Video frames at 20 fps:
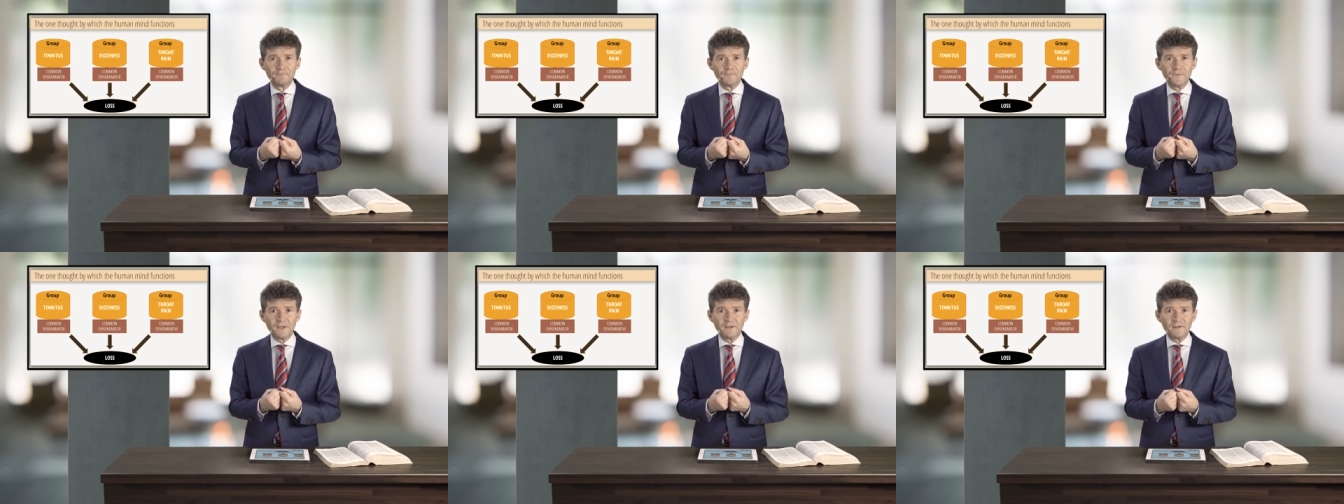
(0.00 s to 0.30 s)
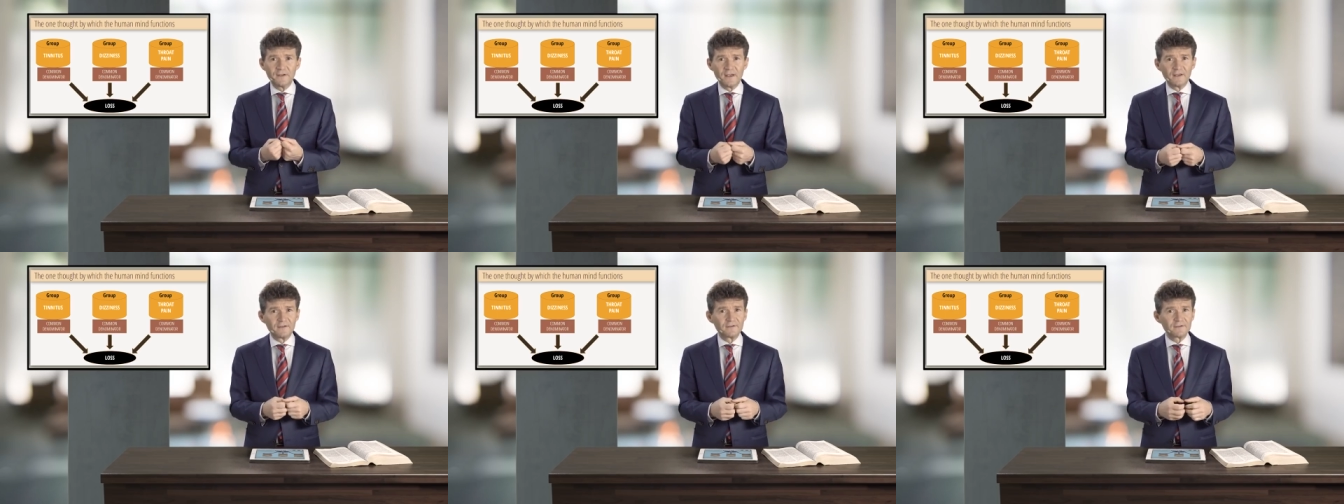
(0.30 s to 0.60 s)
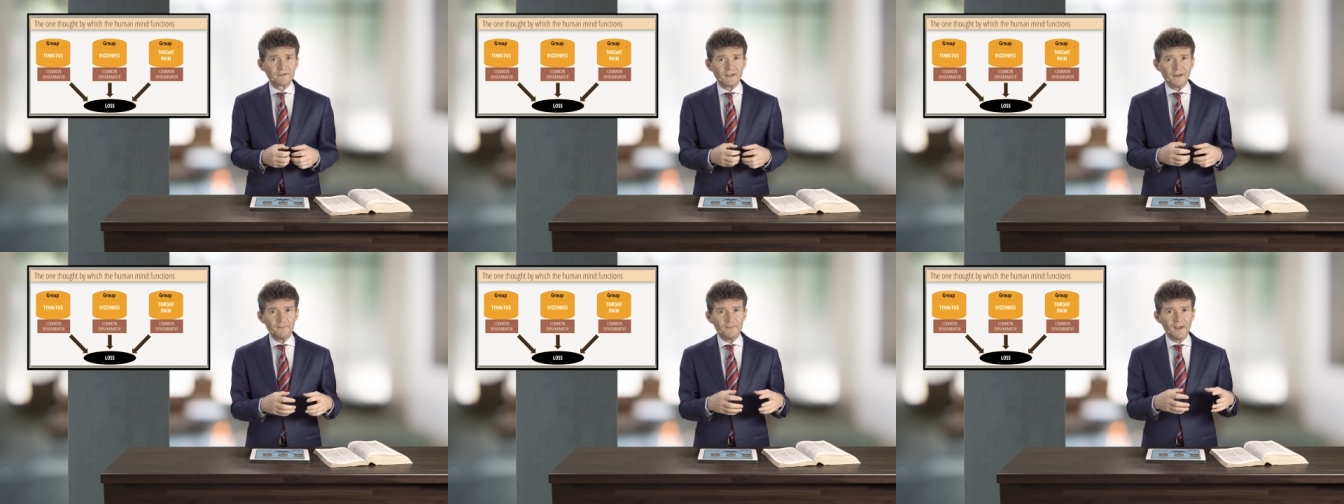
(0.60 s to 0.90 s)
Then
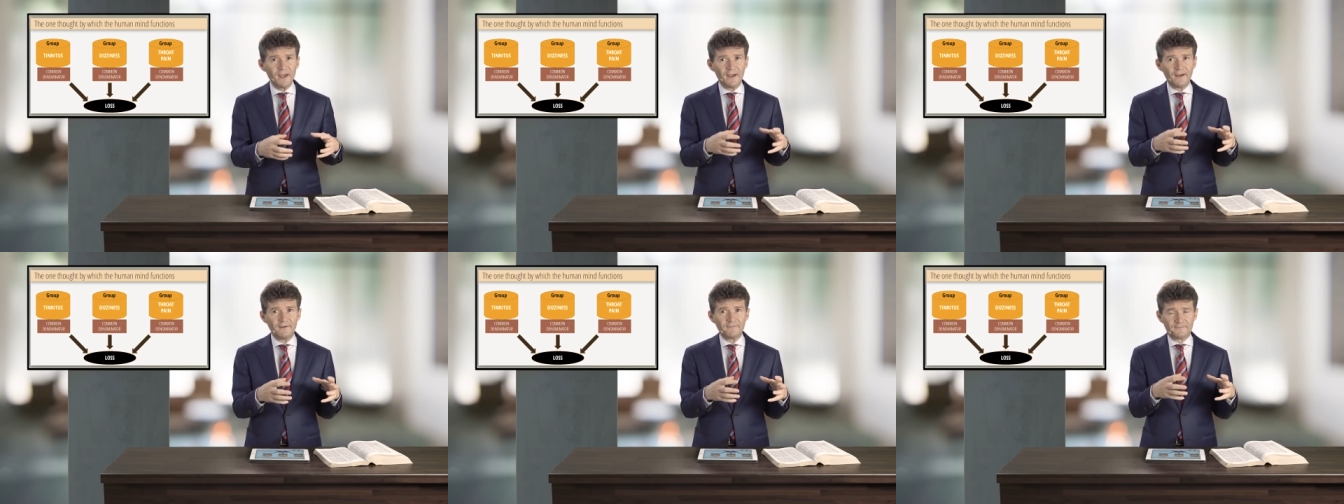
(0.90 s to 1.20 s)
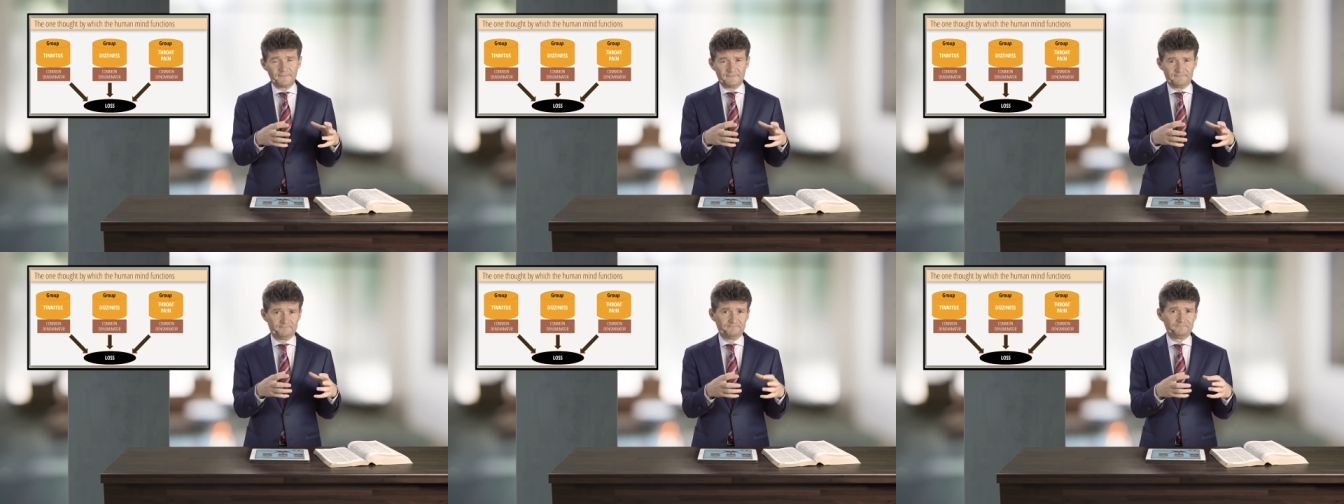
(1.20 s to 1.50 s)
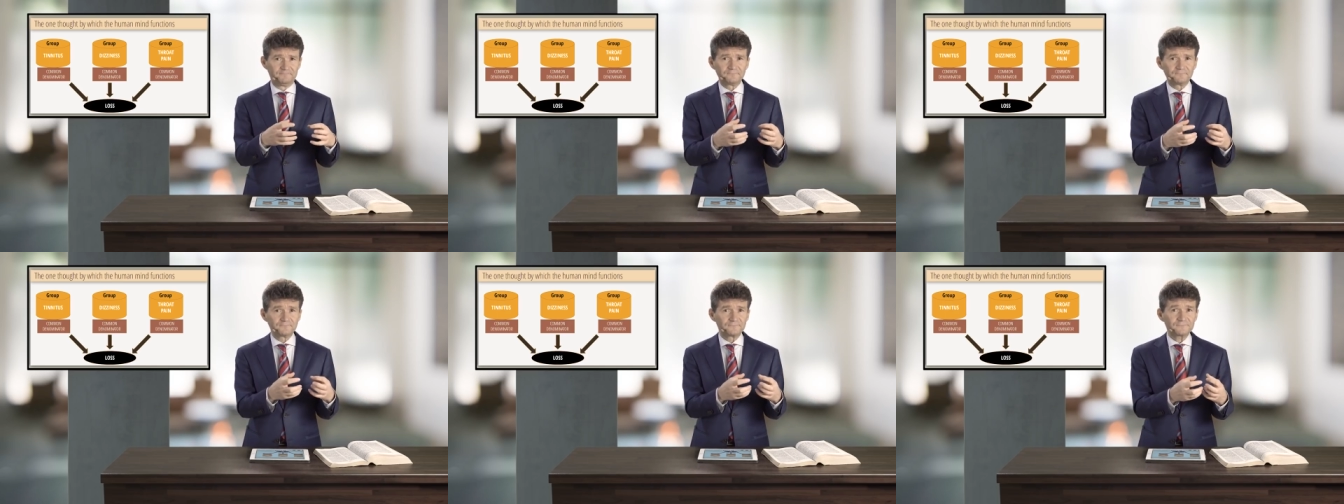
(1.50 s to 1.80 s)
some have
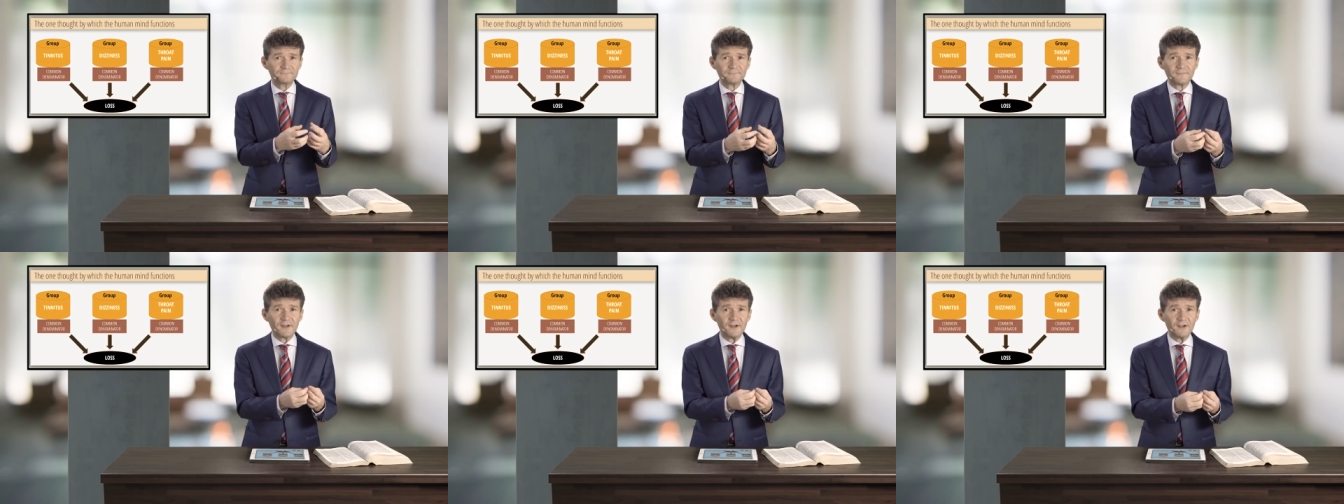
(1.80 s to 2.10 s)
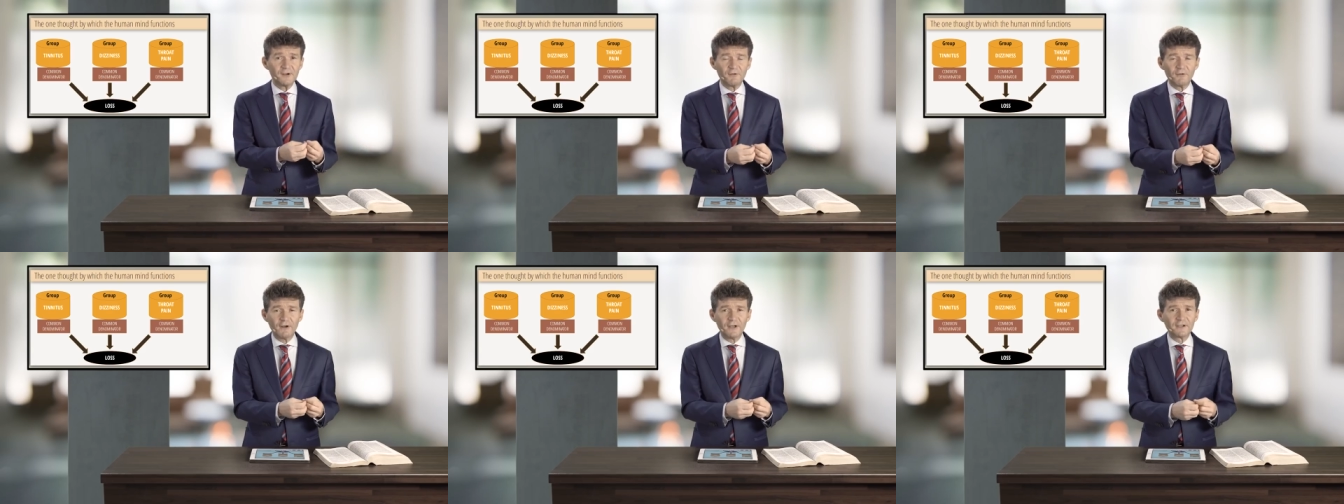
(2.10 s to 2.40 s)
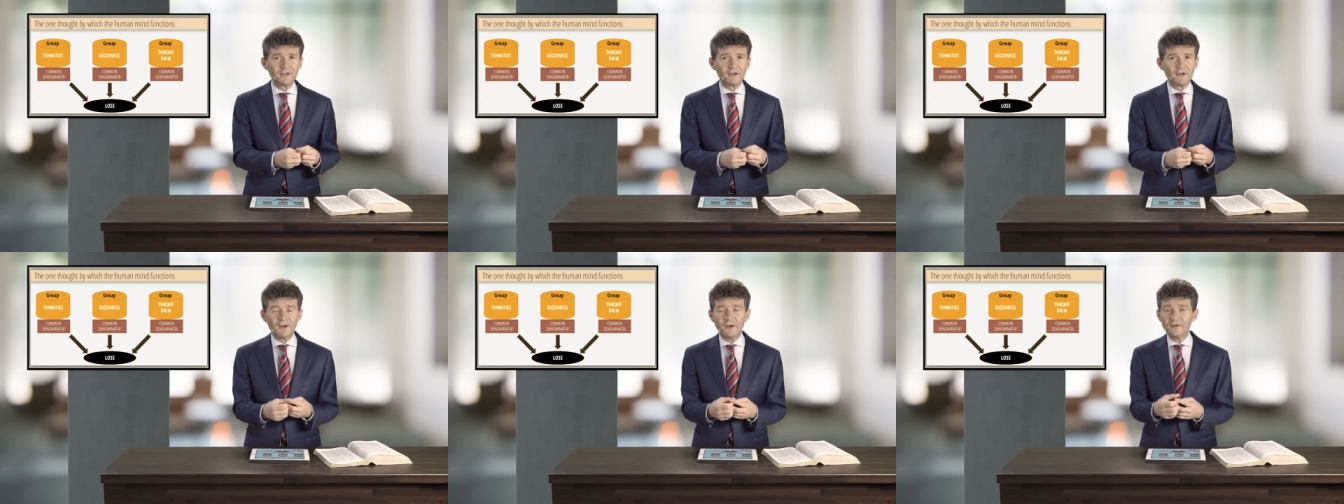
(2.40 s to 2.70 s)

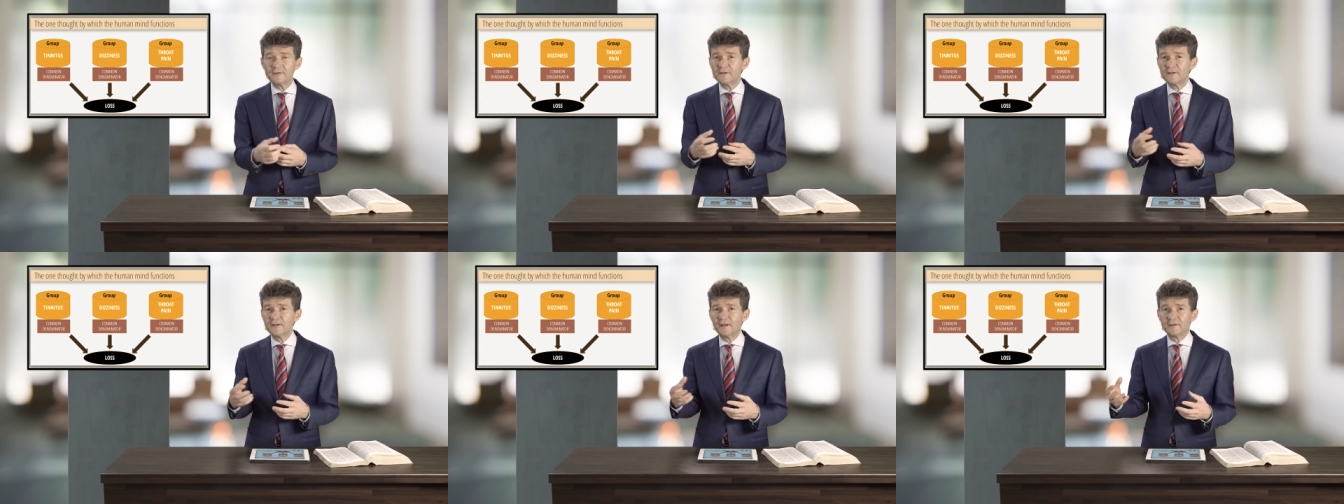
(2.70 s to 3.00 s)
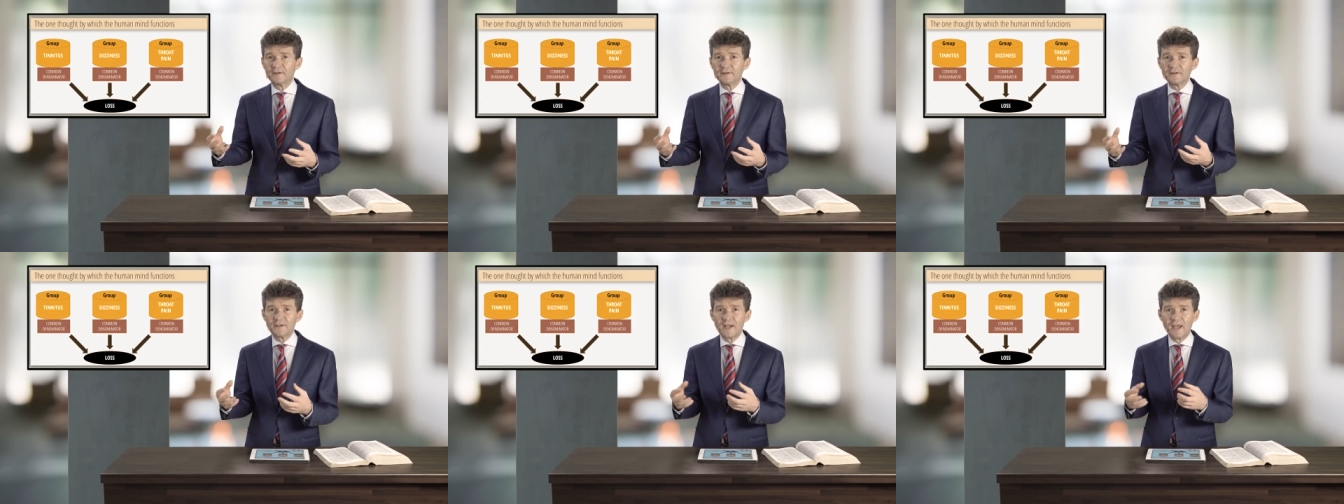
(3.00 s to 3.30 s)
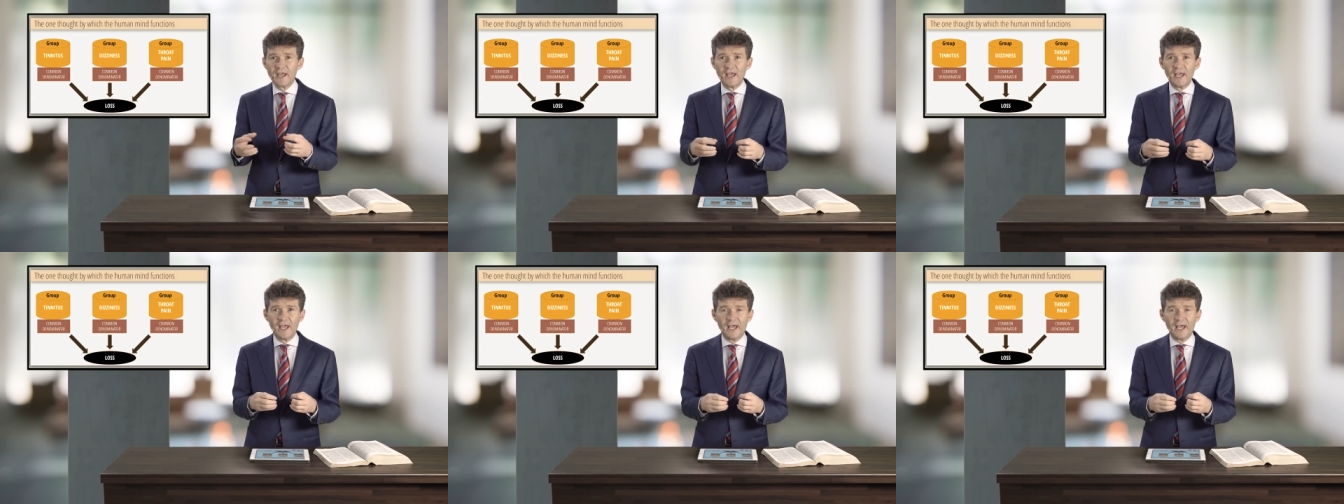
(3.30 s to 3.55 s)
greater loss than others,